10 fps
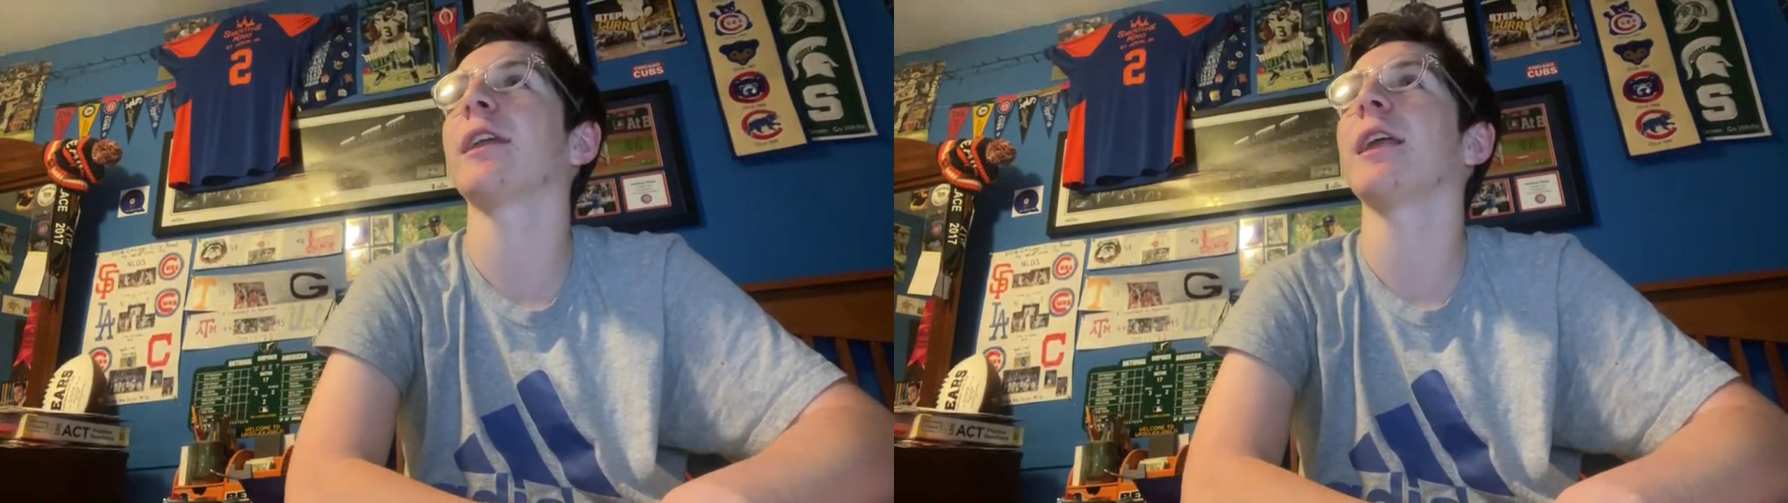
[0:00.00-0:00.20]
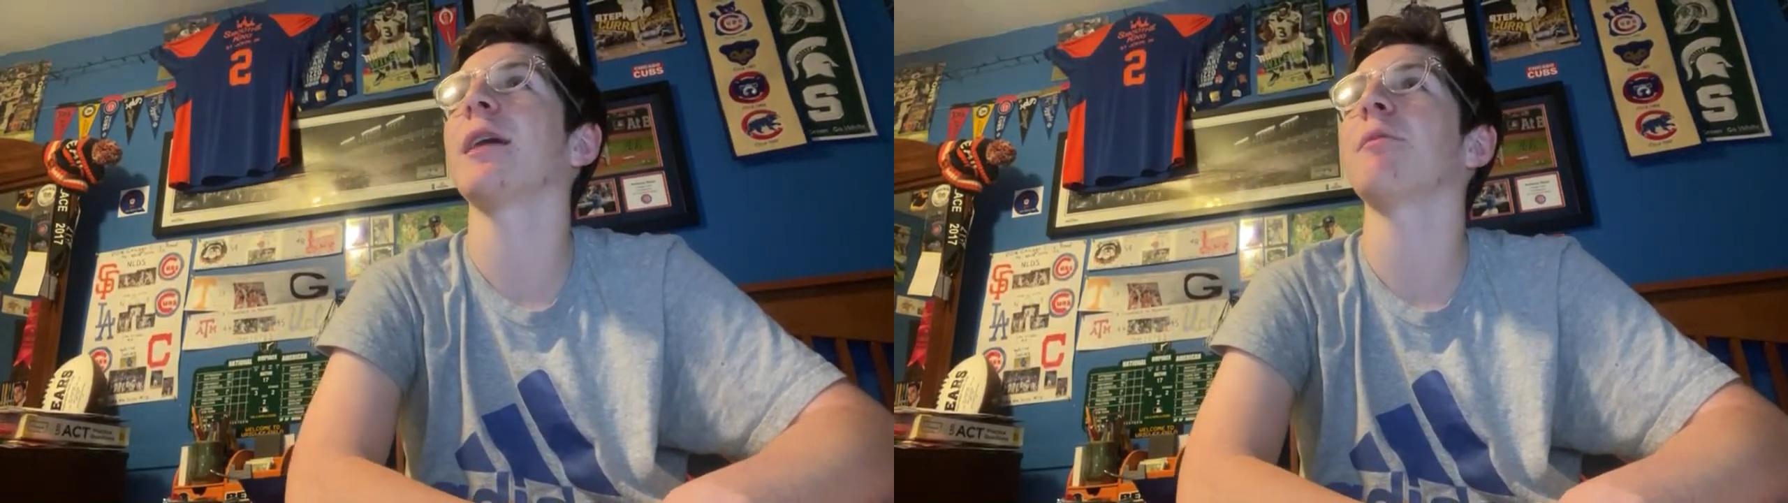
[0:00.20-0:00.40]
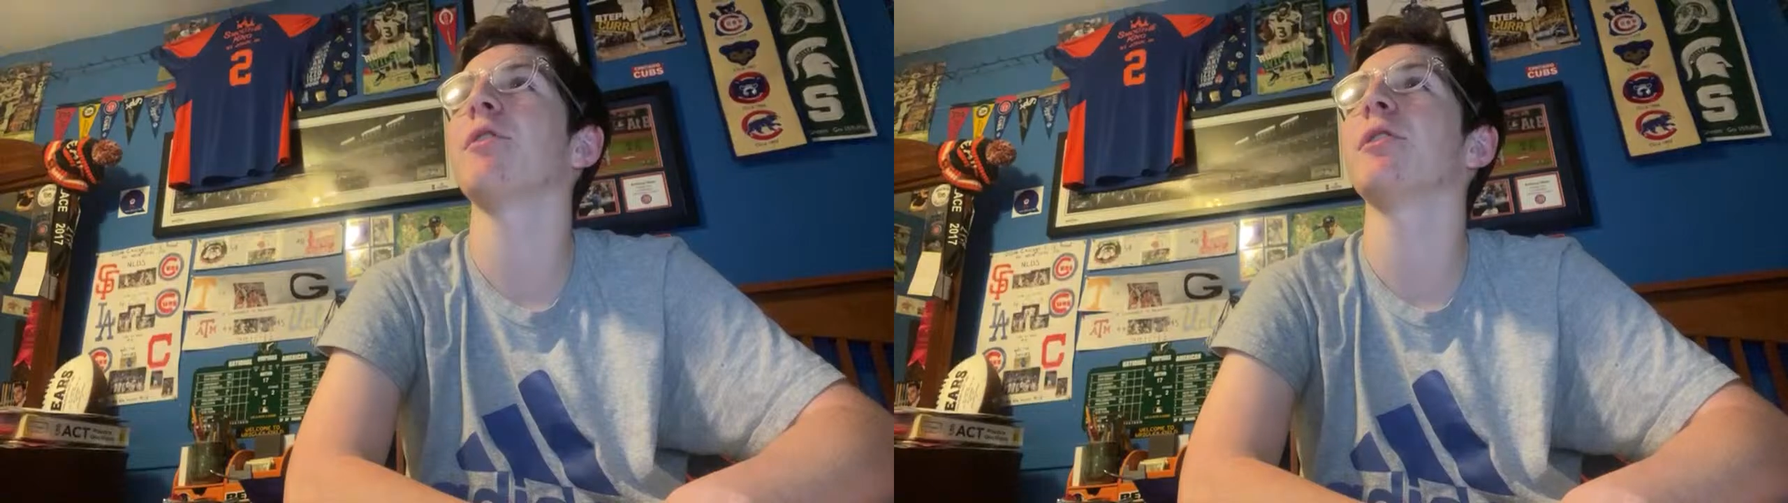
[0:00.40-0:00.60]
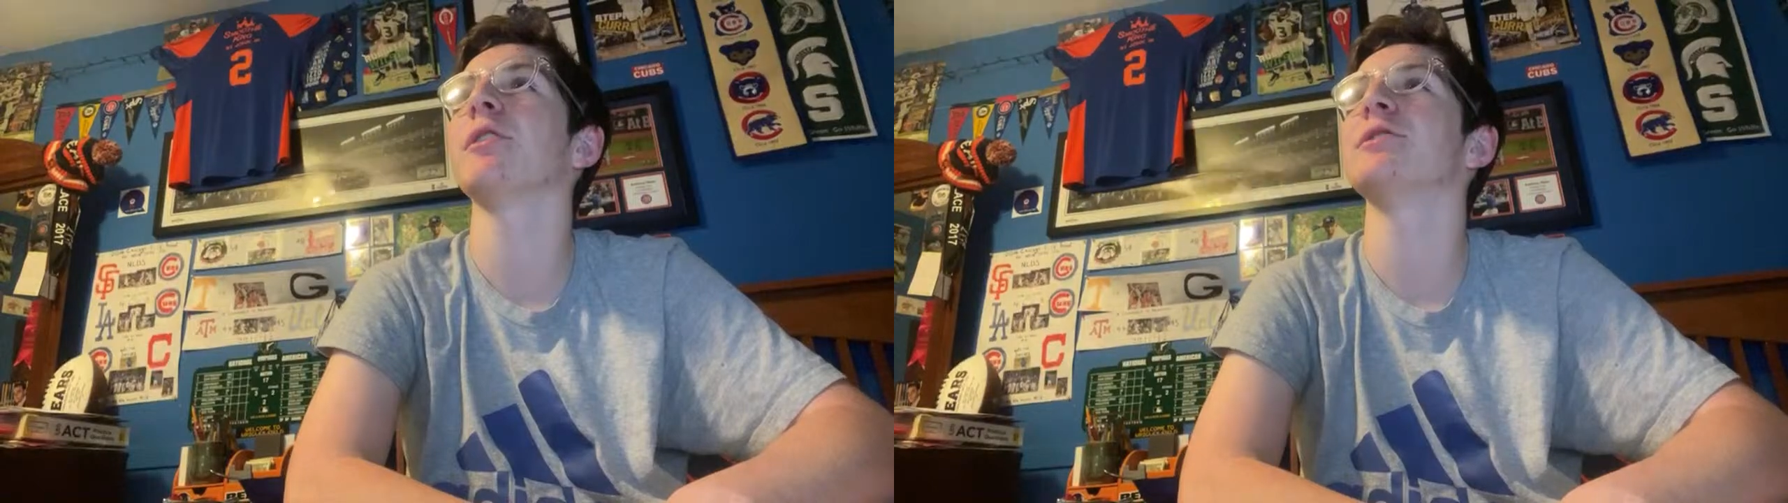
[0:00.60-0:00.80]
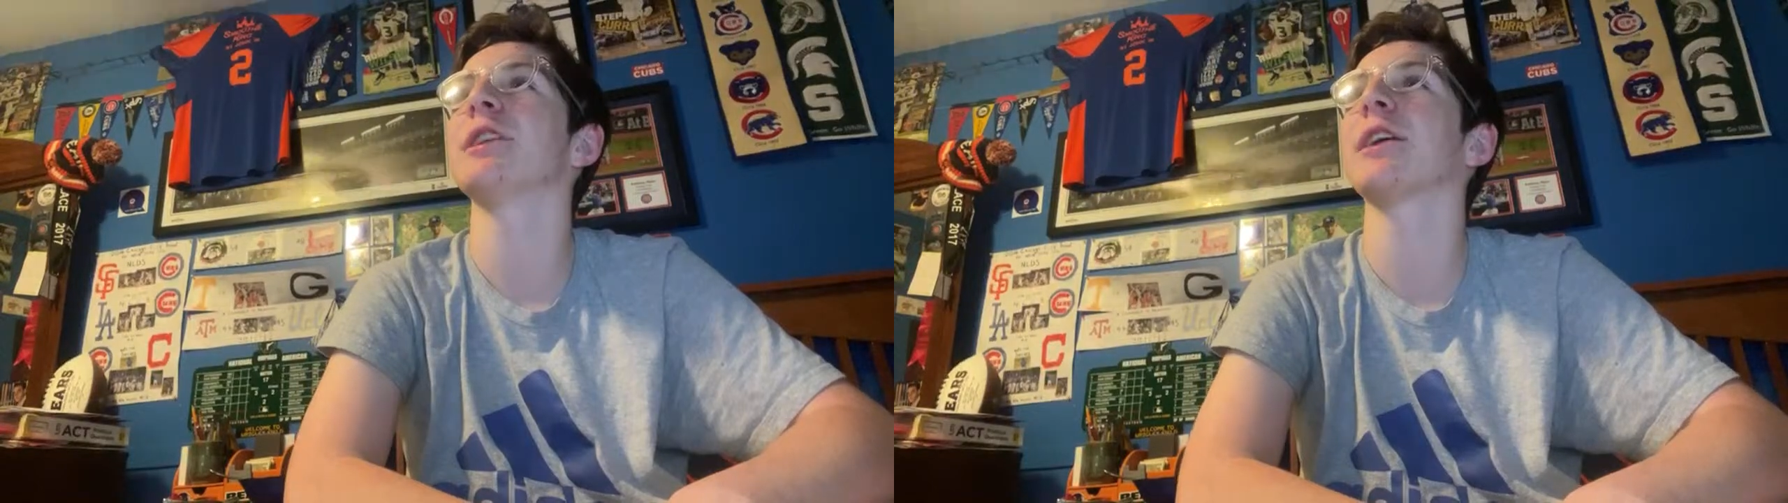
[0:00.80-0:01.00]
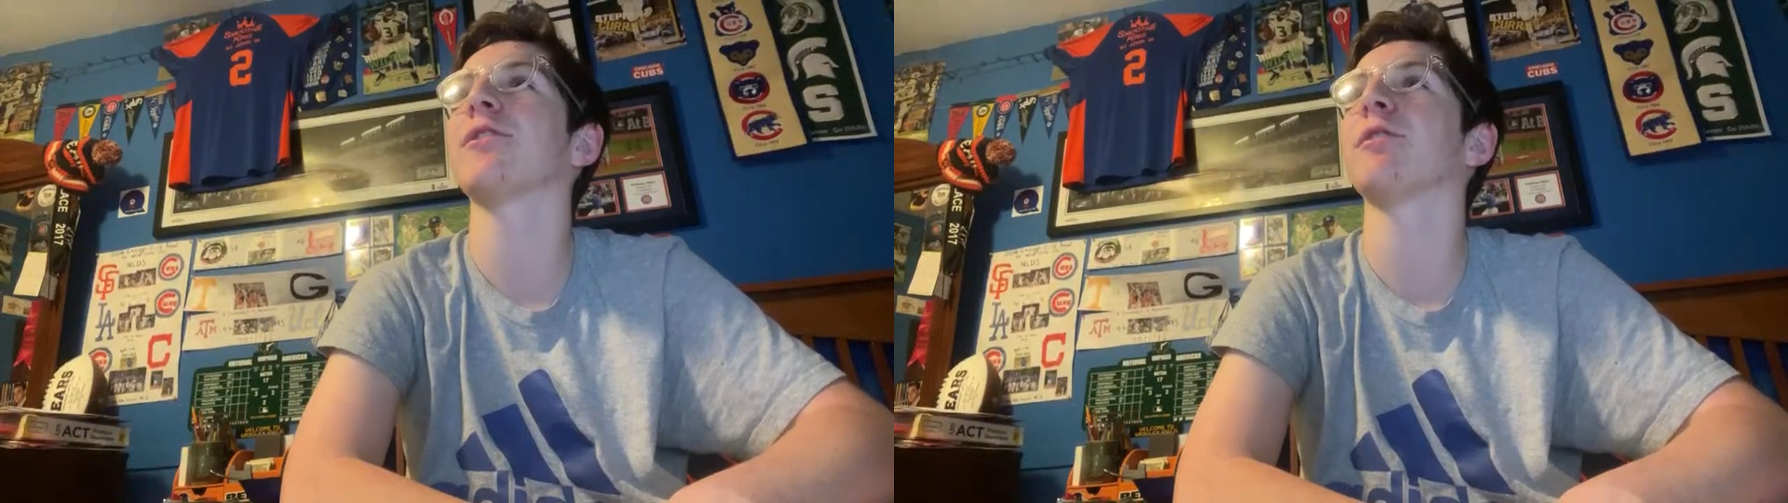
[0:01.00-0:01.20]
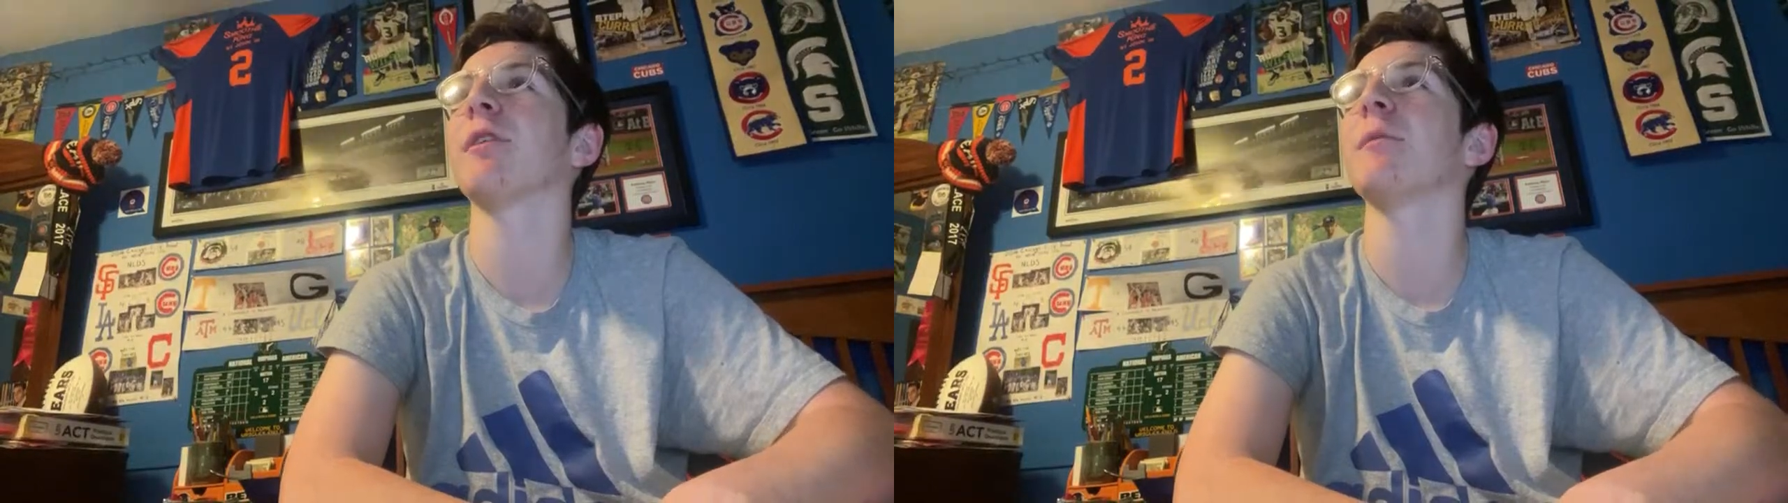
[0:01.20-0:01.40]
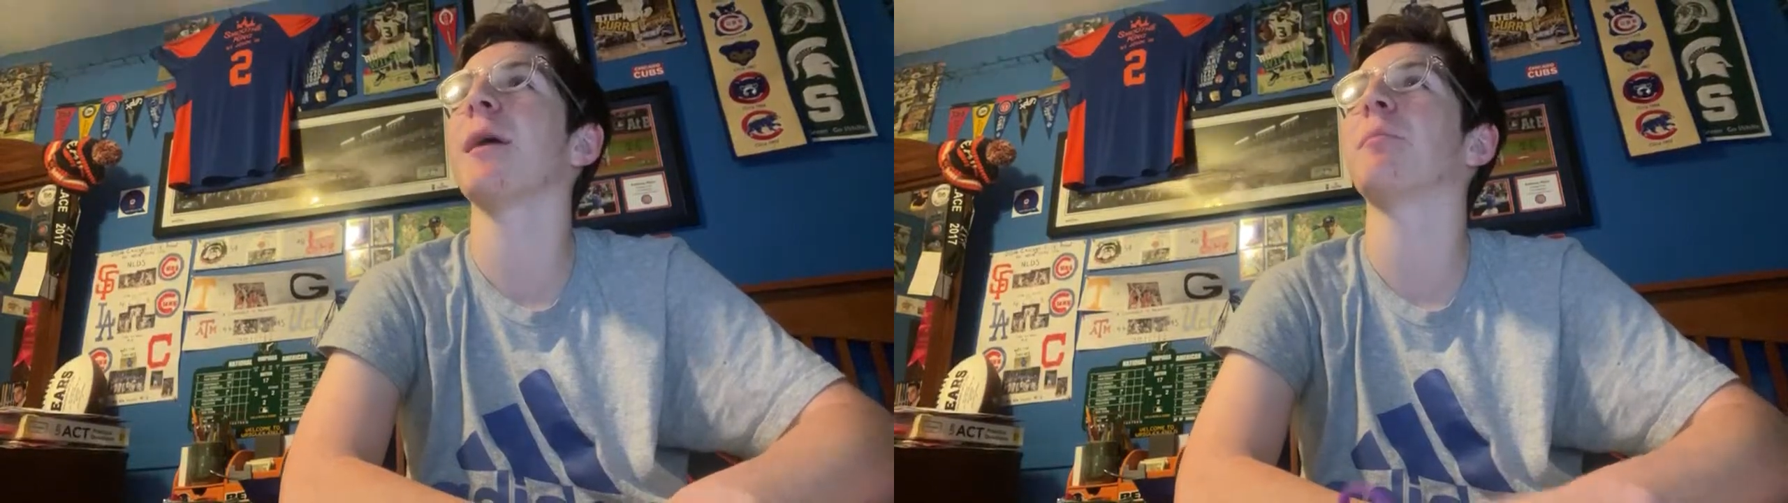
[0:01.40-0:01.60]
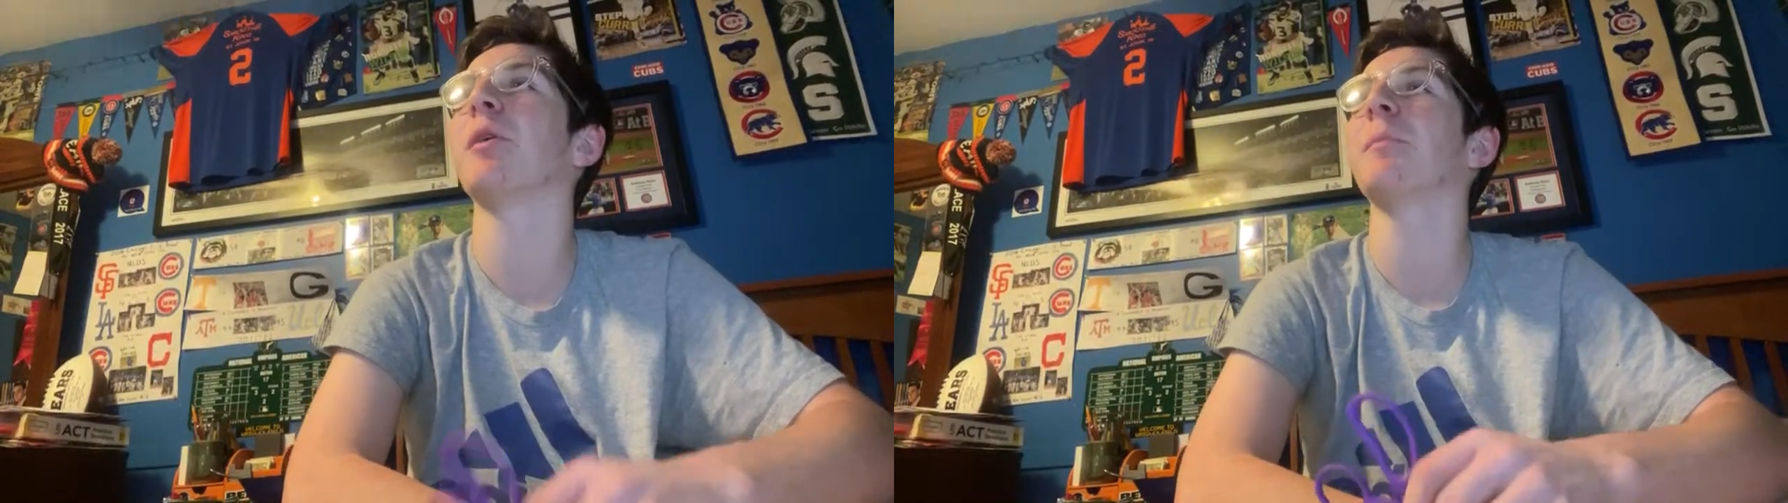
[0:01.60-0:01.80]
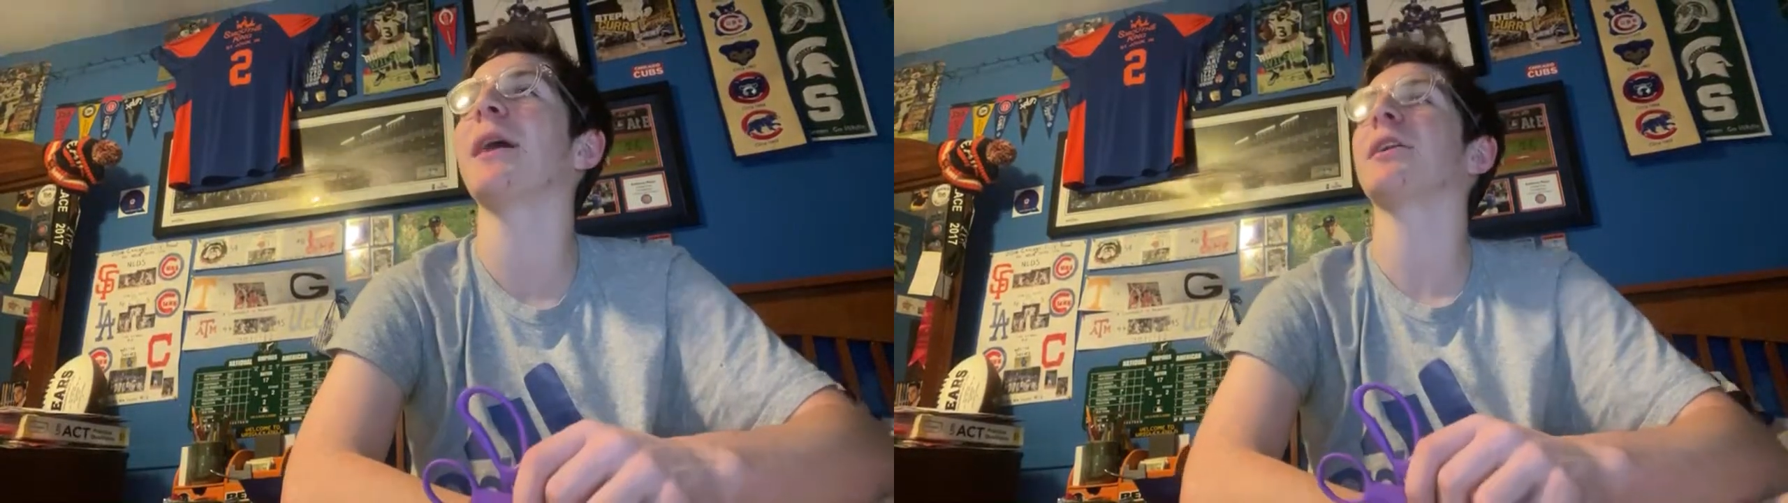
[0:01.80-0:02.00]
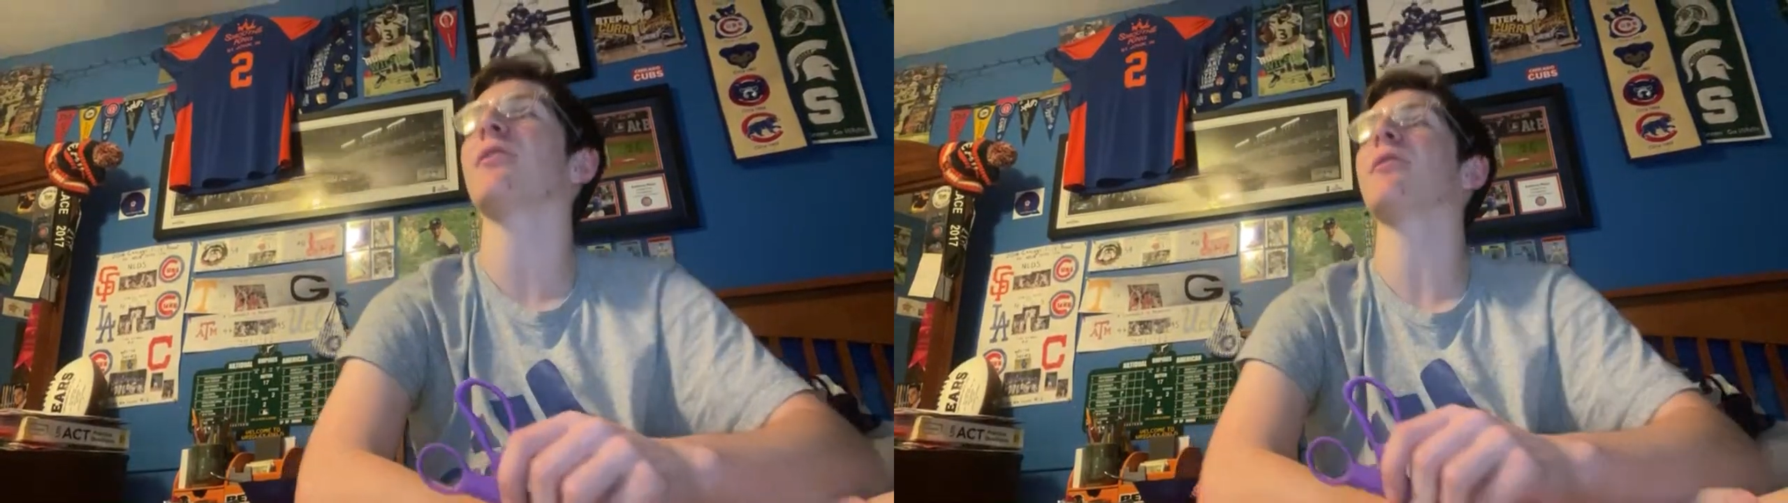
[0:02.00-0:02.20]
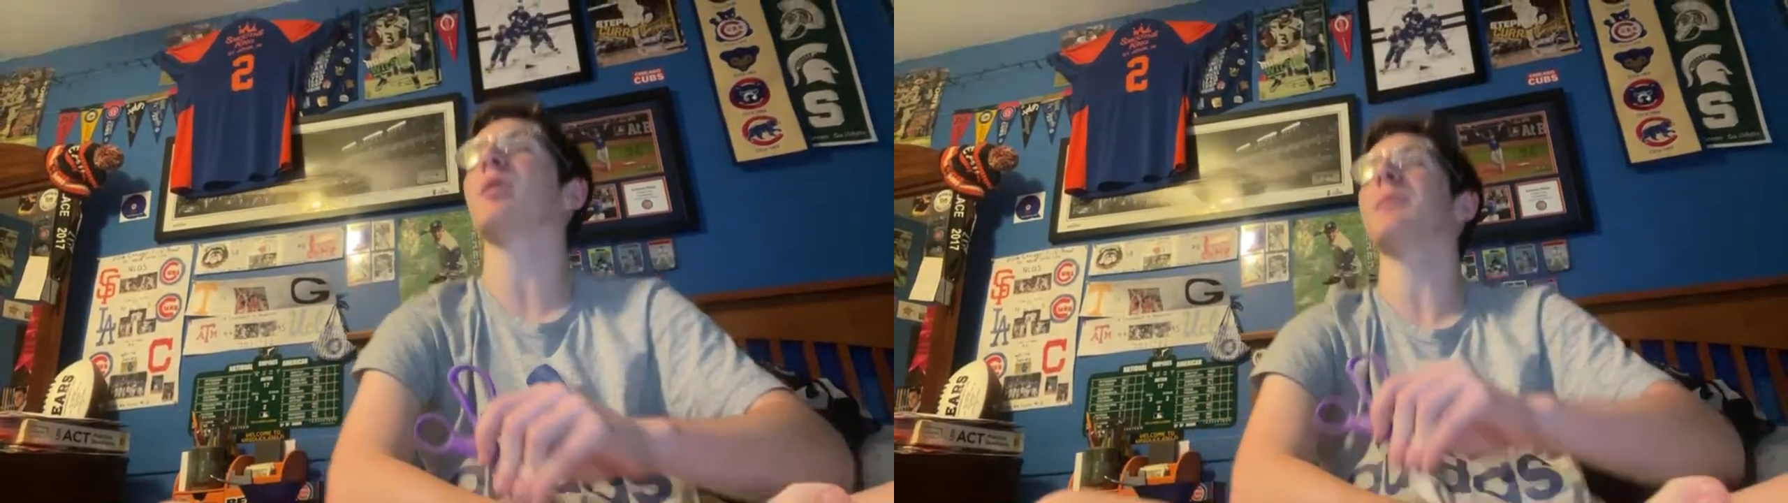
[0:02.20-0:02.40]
Layup no good. Dickinson rebound. Put back no good.